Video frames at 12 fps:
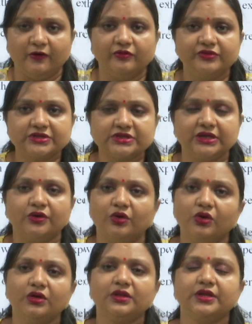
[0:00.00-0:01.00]
Obviously,
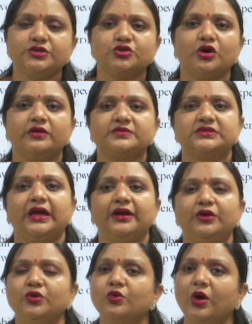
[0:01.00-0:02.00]
all the jobs
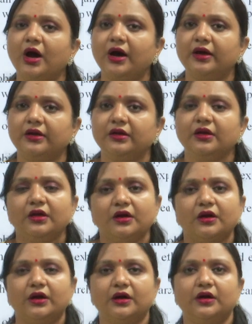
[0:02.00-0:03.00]
that you are
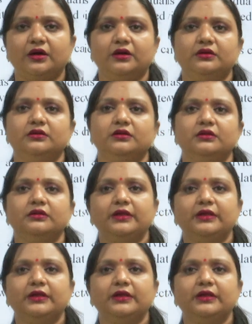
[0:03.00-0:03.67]
uh,